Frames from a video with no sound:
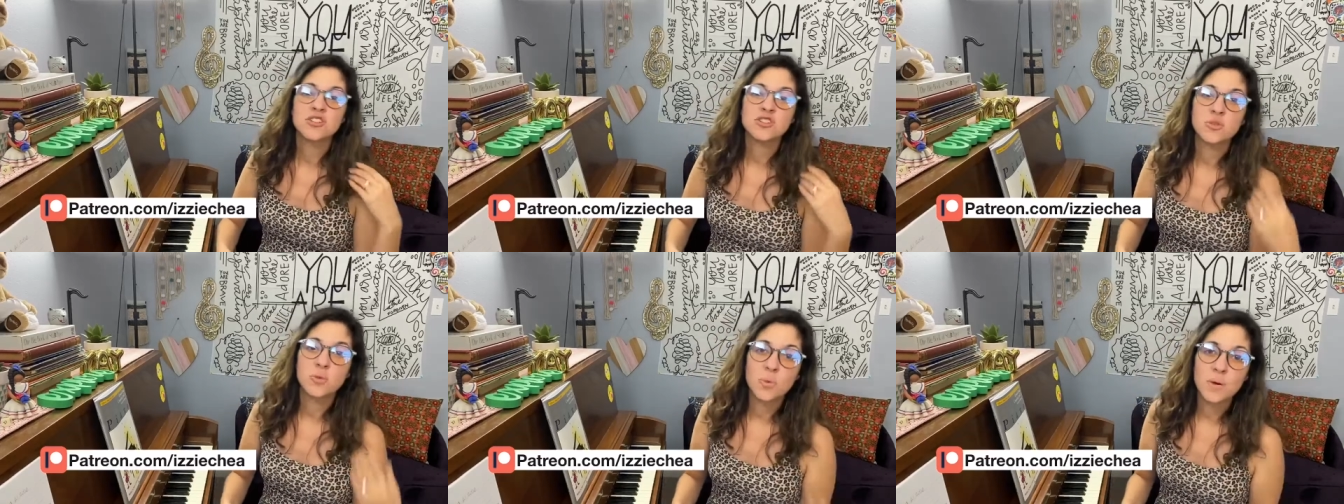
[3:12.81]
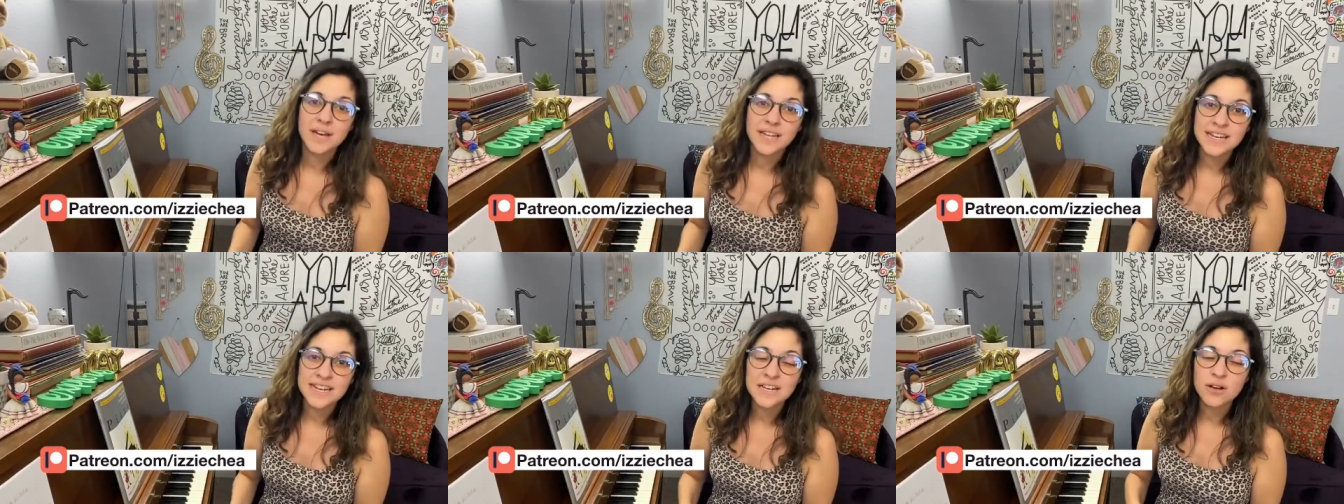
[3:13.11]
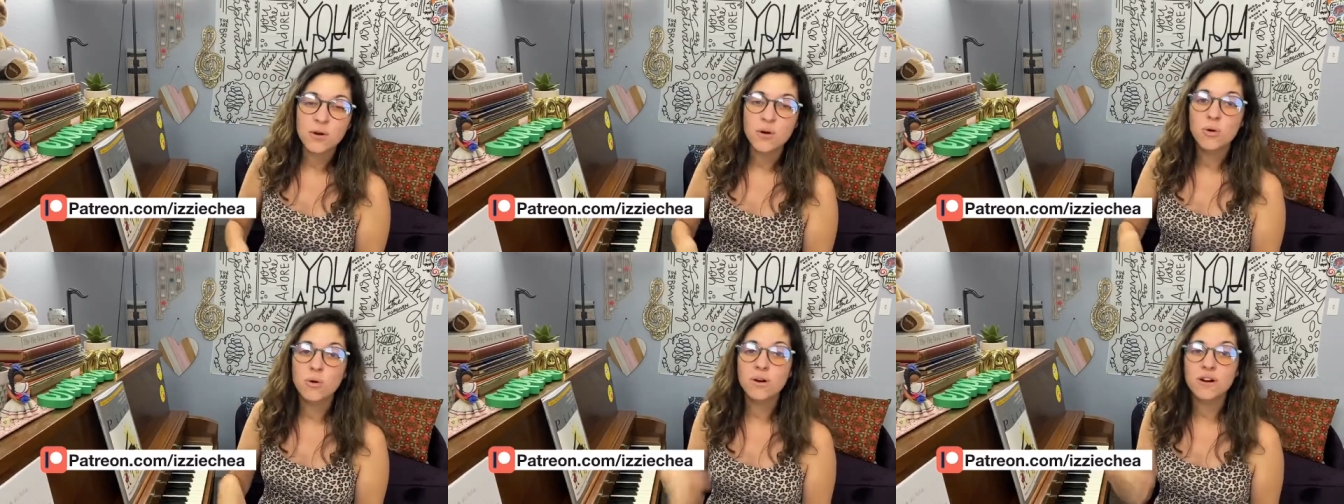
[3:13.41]
$20
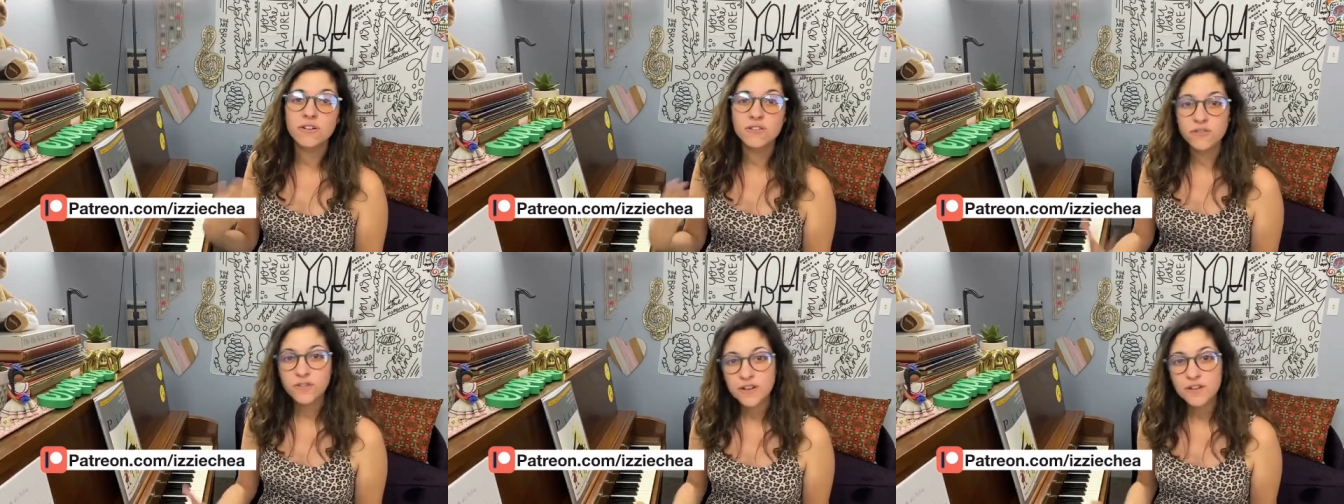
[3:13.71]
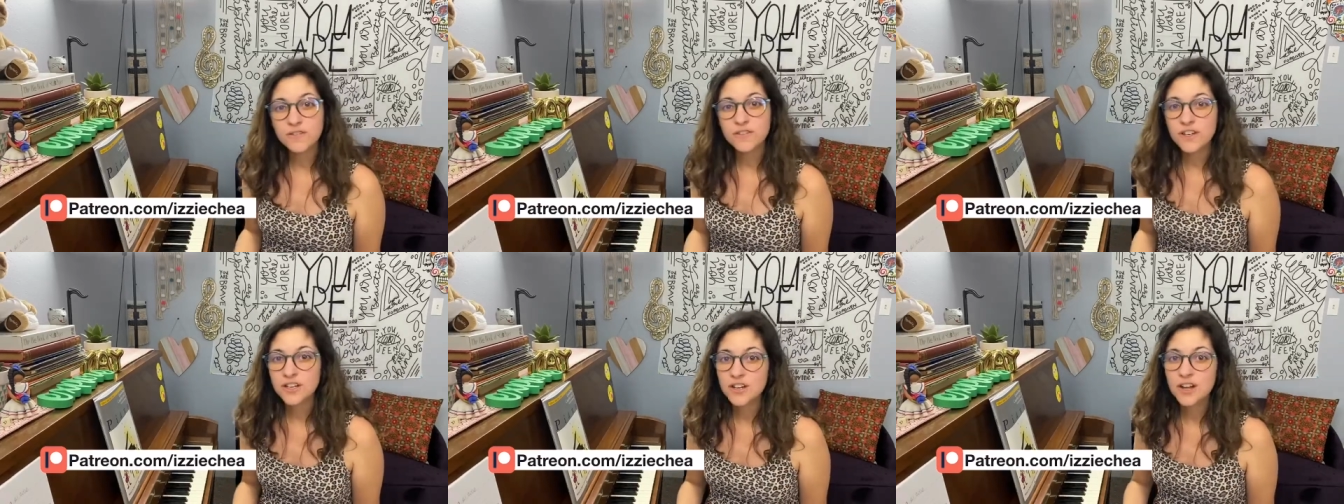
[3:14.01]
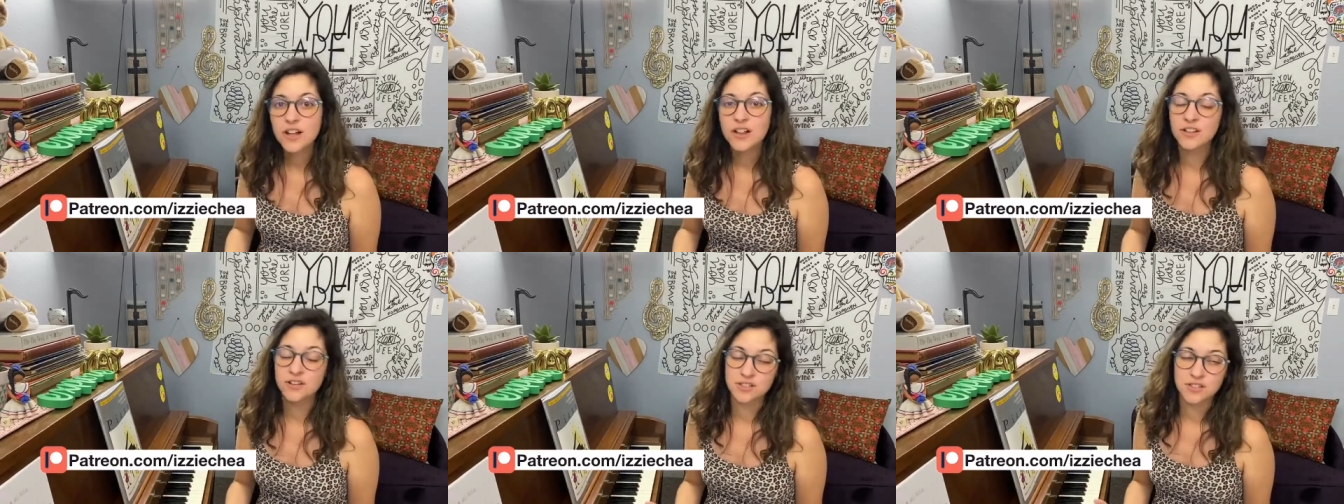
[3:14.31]
or $50
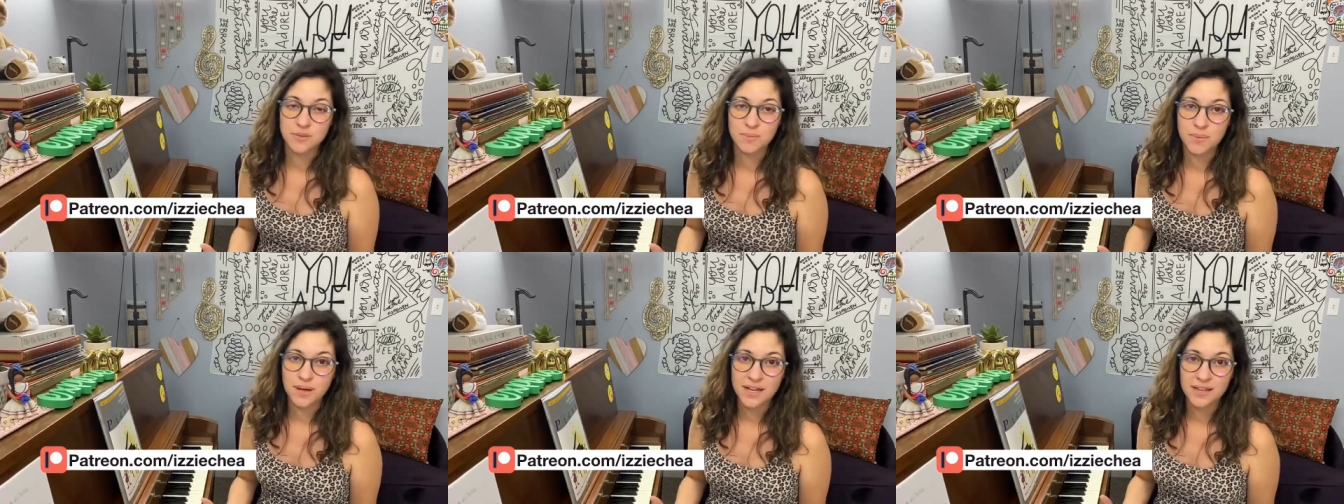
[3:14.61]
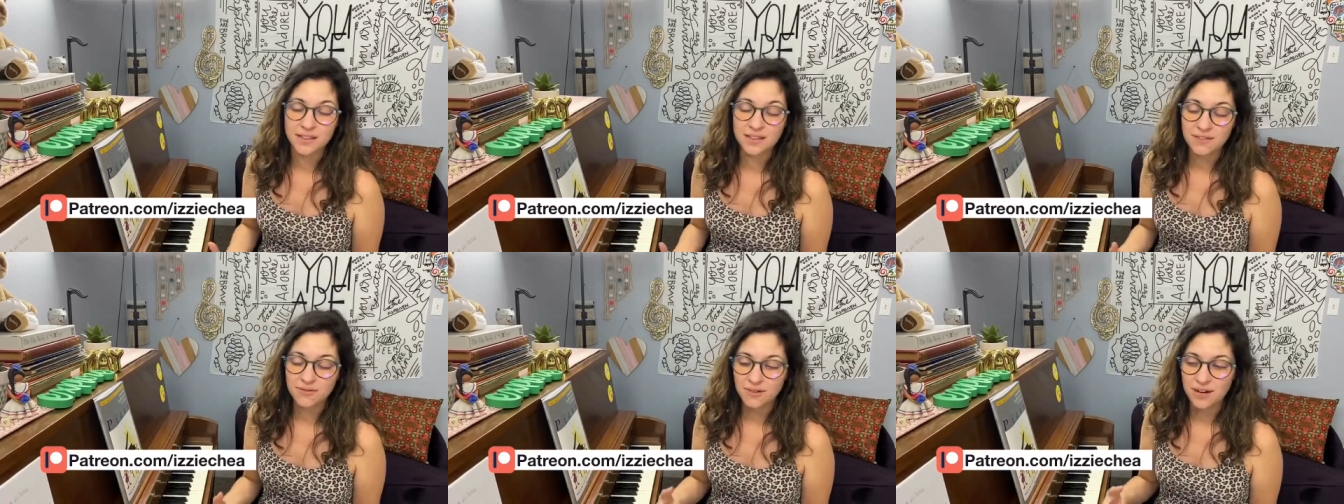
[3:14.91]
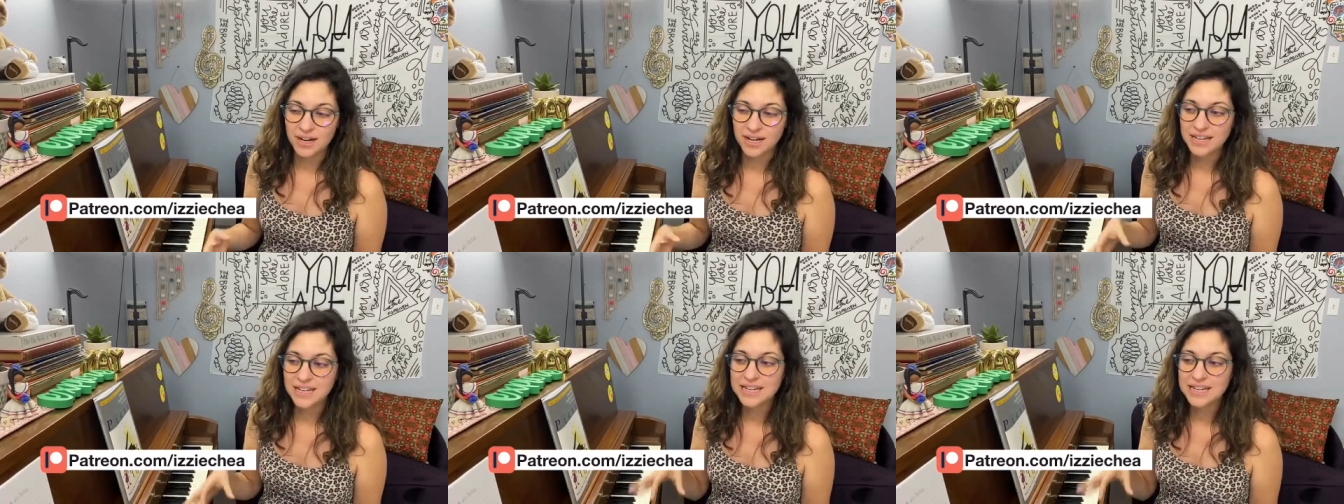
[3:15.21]
a month, right?